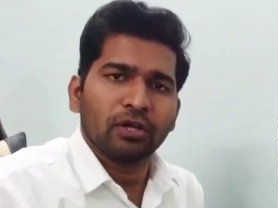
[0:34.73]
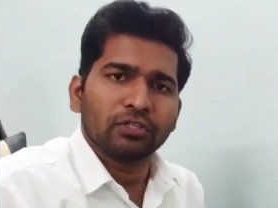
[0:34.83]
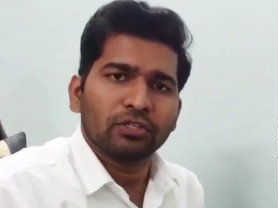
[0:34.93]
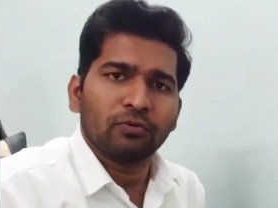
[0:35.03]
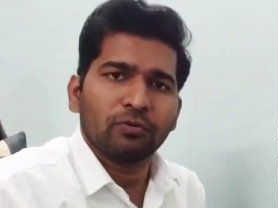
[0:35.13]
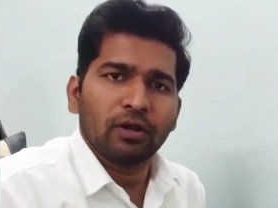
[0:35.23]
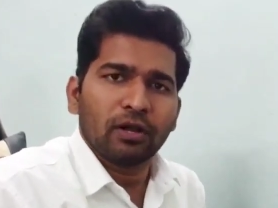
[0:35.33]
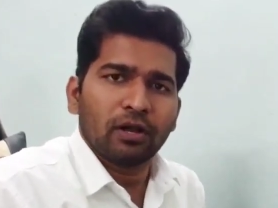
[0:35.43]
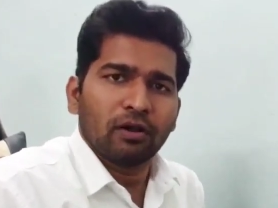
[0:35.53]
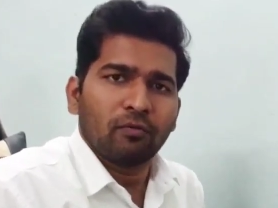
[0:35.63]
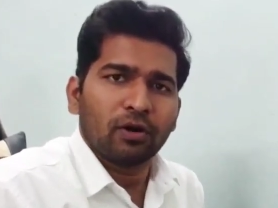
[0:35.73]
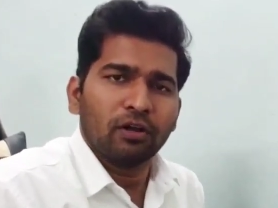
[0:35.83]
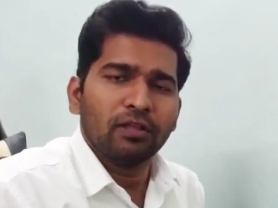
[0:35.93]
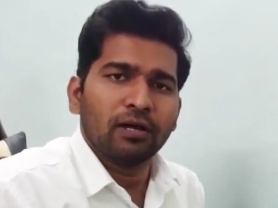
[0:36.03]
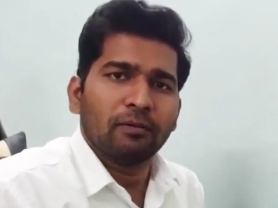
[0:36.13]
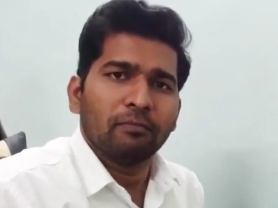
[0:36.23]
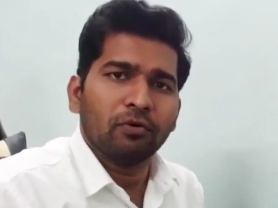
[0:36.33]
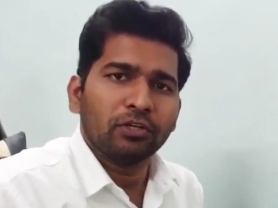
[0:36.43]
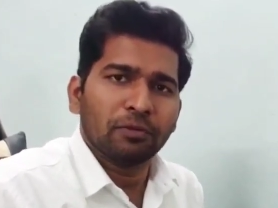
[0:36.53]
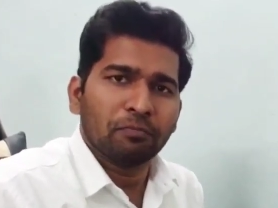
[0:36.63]
So one of the
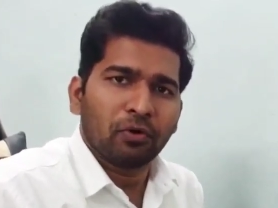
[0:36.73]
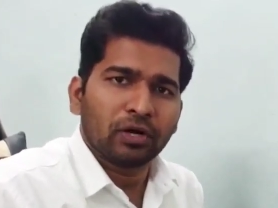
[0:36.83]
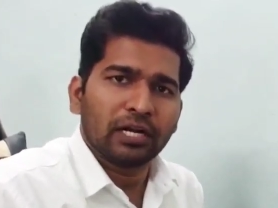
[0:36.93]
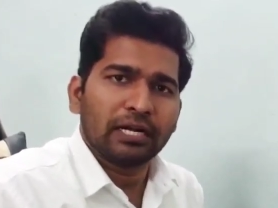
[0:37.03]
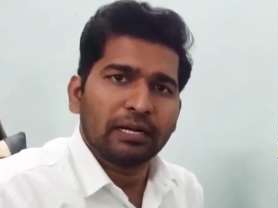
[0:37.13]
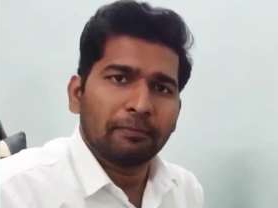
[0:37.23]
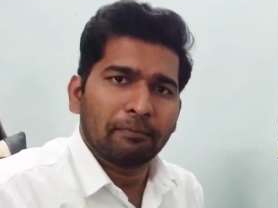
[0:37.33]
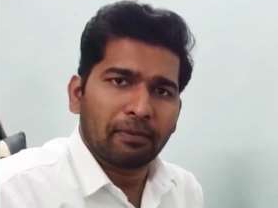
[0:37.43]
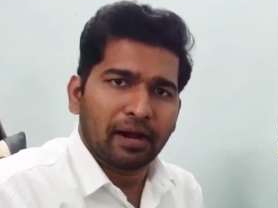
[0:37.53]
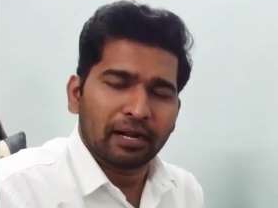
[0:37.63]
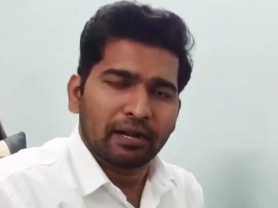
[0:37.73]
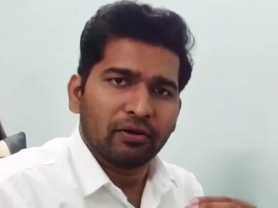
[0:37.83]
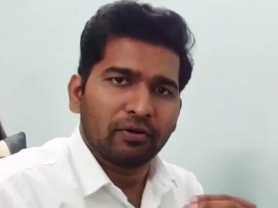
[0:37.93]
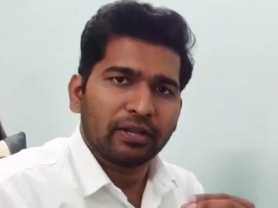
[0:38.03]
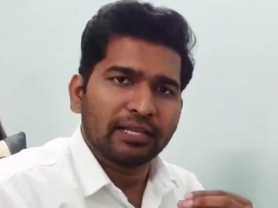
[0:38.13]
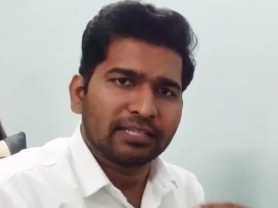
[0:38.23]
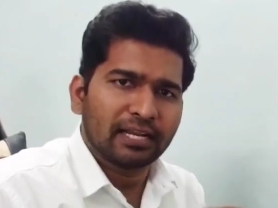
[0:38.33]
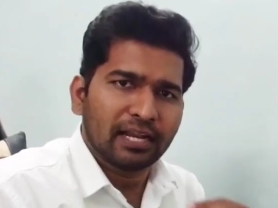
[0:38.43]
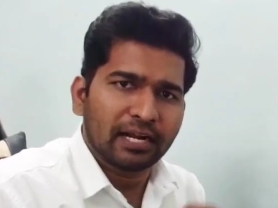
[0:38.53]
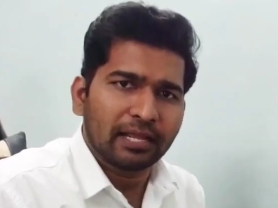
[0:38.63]
most important part, okay, is the
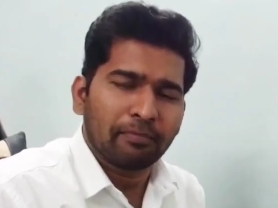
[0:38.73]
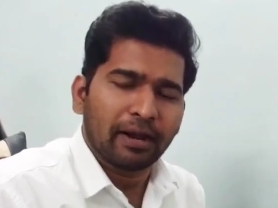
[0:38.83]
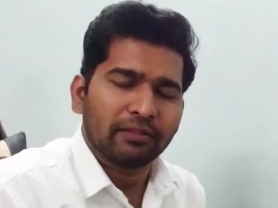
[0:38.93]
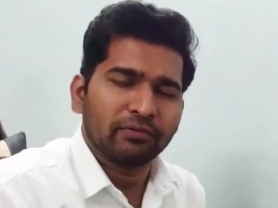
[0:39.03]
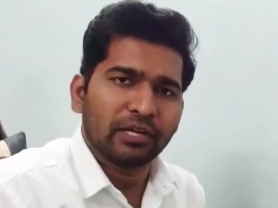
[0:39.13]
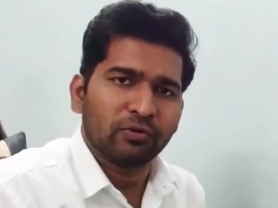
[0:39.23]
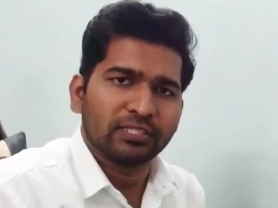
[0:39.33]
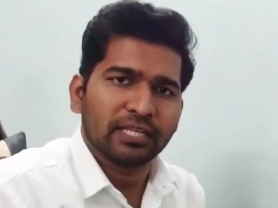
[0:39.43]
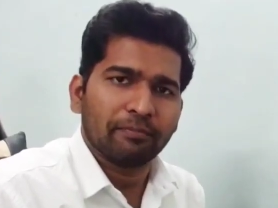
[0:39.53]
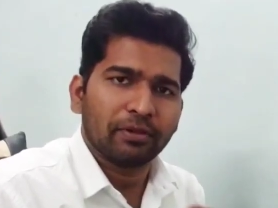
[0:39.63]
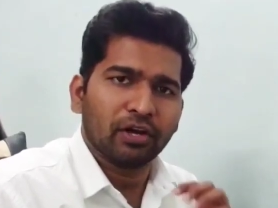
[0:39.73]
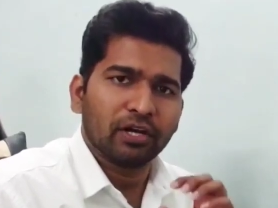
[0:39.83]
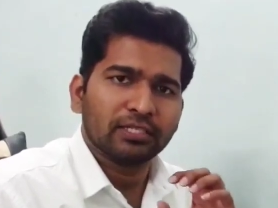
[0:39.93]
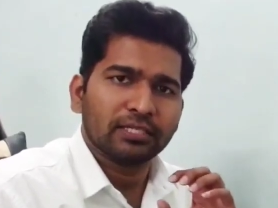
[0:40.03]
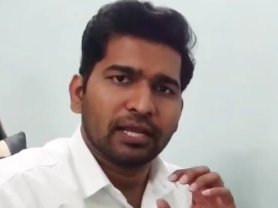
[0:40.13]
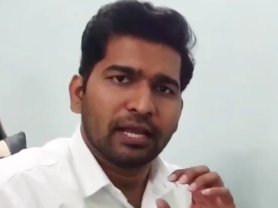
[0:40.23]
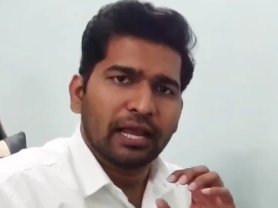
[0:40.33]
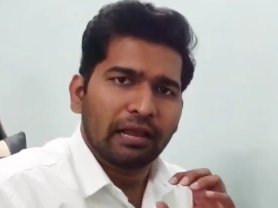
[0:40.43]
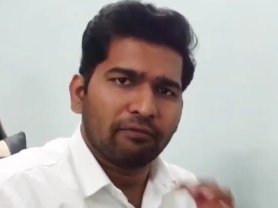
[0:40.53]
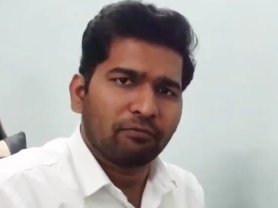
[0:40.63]
learning part, which I would say, because
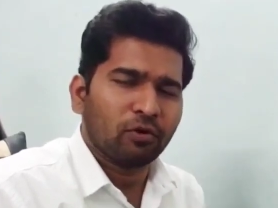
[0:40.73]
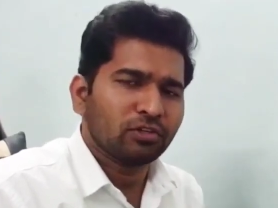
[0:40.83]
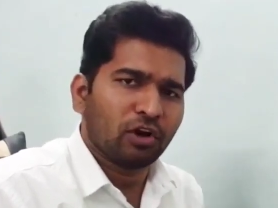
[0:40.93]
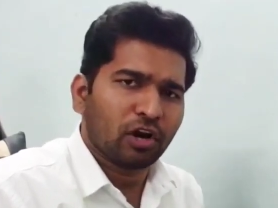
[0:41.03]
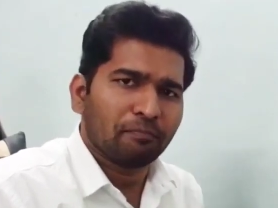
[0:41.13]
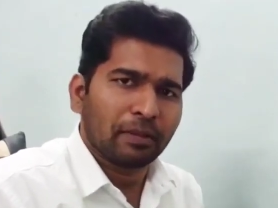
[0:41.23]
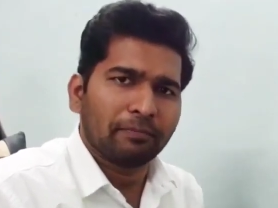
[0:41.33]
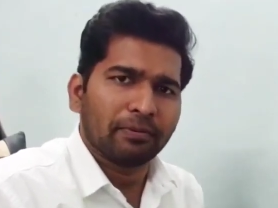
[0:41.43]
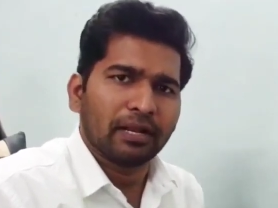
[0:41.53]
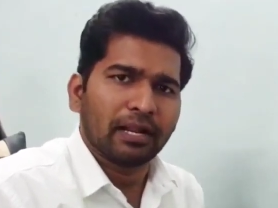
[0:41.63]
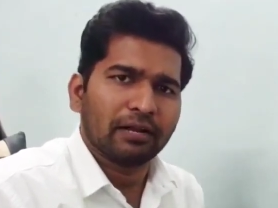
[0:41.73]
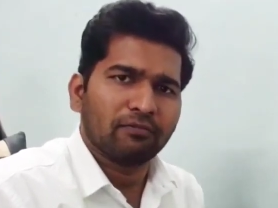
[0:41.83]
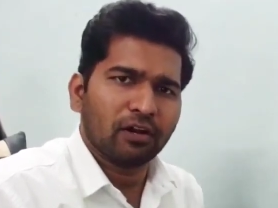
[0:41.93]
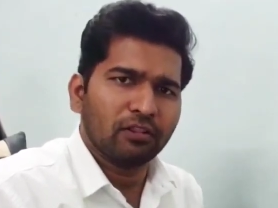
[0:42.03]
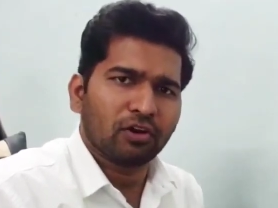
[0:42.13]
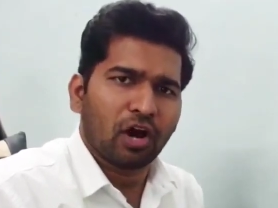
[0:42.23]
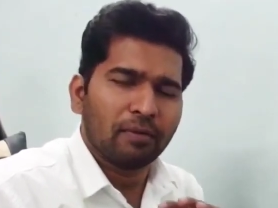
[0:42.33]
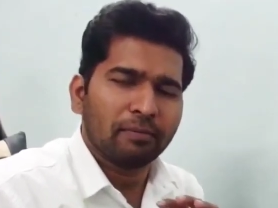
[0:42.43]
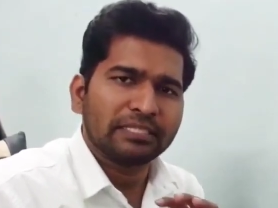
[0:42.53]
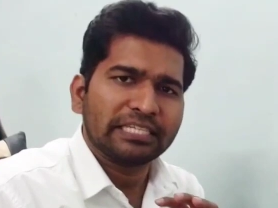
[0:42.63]
I've coached a lot of people, and one of the
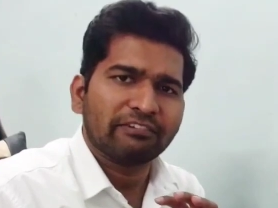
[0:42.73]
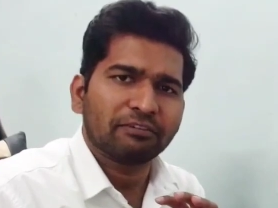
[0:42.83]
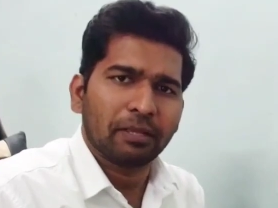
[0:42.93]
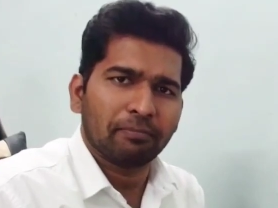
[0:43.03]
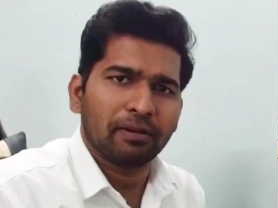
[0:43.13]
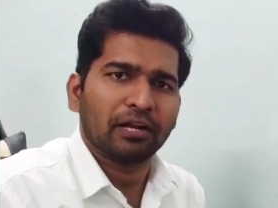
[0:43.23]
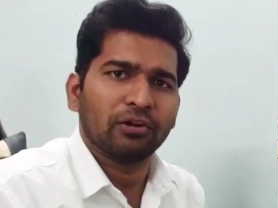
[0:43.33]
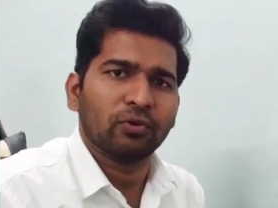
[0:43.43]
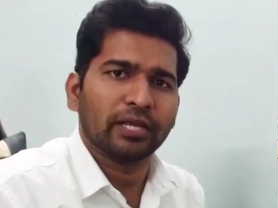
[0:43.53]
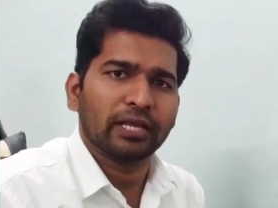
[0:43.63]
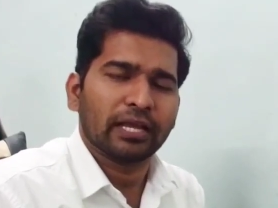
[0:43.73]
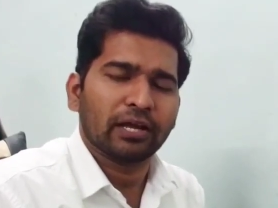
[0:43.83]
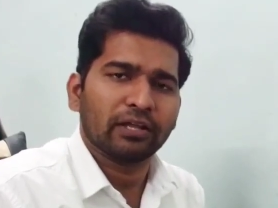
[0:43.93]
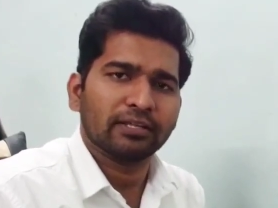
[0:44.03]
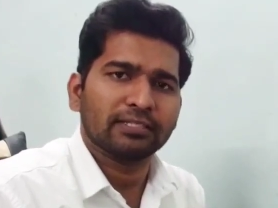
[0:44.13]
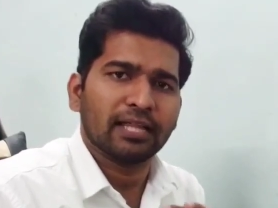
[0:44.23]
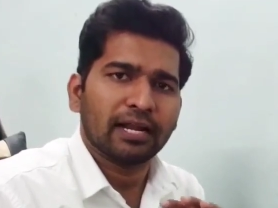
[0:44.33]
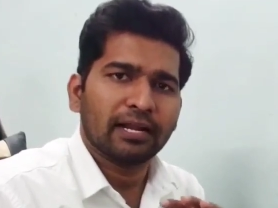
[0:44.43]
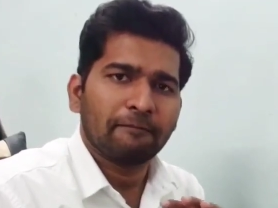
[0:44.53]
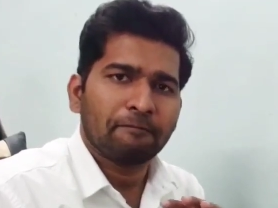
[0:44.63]
common mistakes which people are doing is
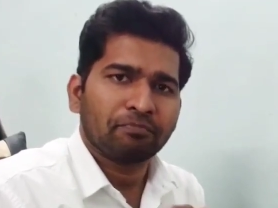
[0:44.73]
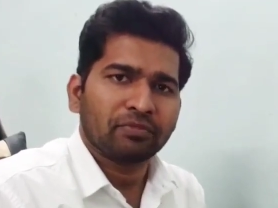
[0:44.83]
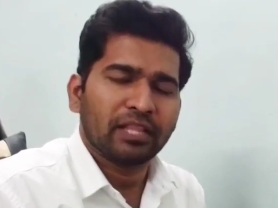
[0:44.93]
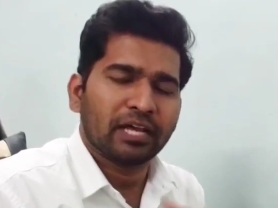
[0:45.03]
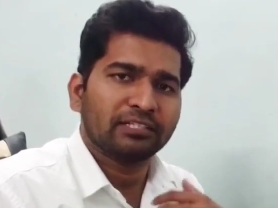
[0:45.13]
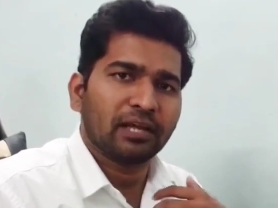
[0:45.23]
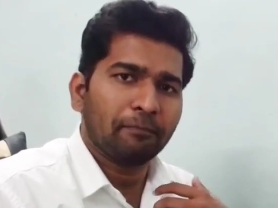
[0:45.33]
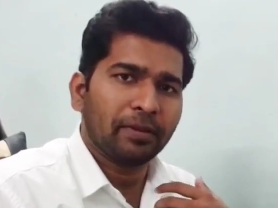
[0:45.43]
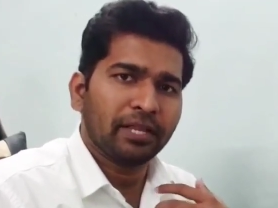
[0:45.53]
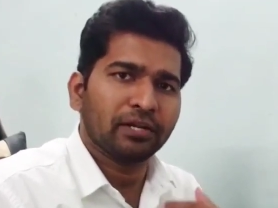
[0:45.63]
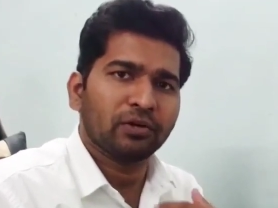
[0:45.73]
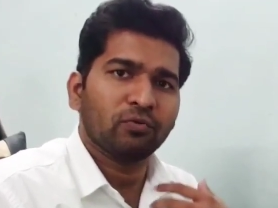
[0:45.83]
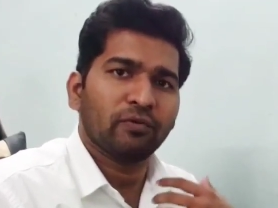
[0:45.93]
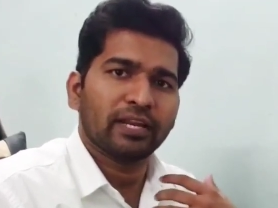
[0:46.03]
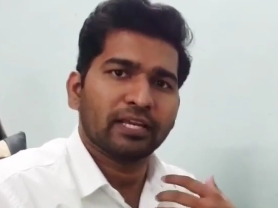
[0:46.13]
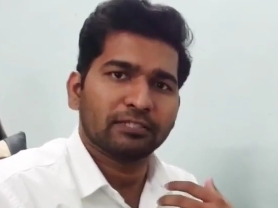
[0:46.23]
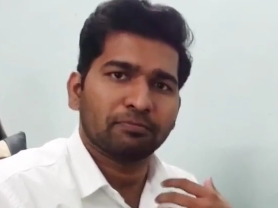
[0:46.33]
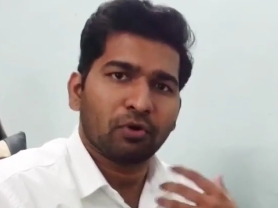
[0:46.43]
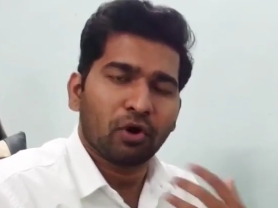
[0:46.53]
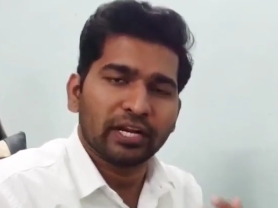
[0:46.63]
that they are jumping into various
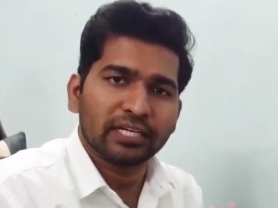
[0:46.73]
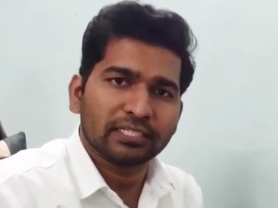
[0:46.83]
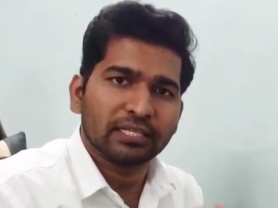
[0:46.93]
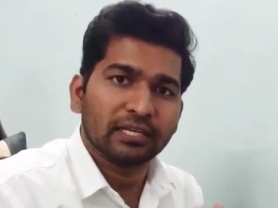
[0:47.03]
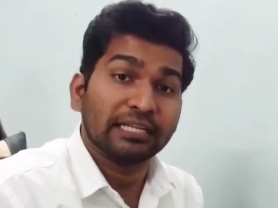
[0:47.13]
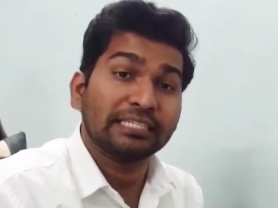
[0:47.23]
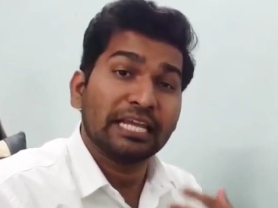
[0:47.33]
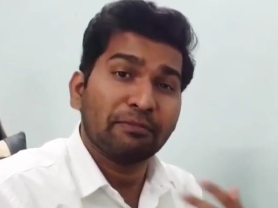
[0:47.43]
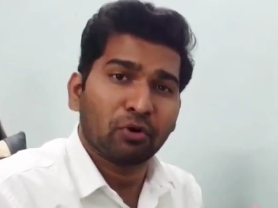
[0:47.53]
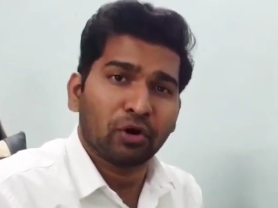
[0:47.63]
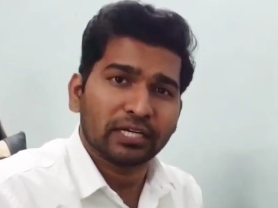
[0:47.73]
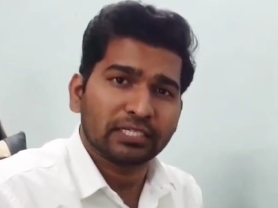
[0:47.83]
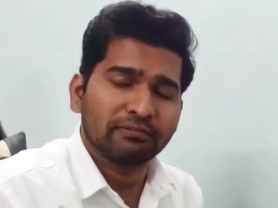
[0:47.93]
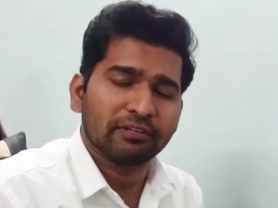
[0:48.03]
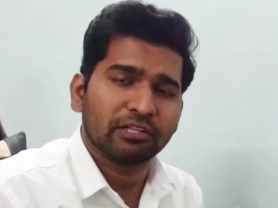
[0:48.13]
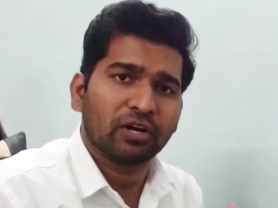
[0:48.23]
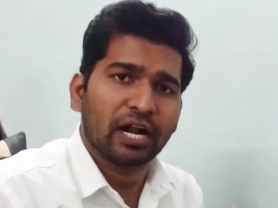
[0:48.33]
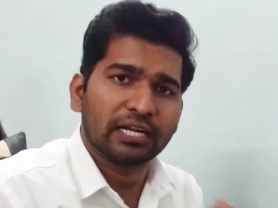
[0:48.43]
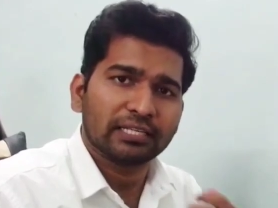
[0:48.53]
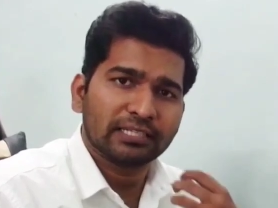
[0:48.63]
products, risky products, without
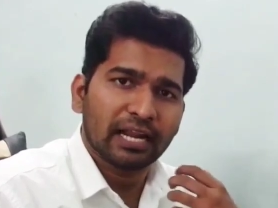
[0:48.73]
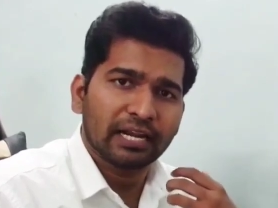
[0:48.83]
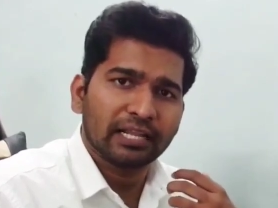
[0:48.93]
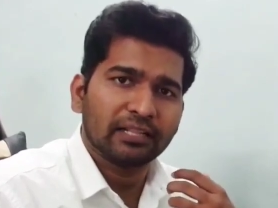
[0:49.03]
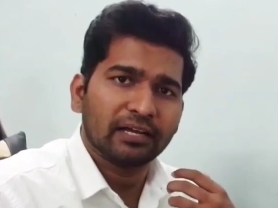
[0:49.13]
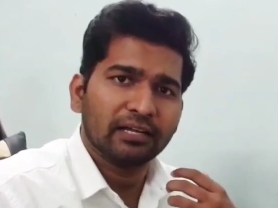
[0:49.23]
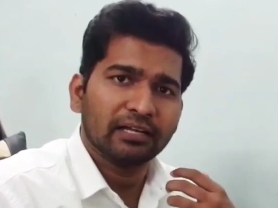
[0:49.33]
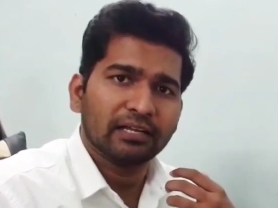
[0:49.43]
understanding the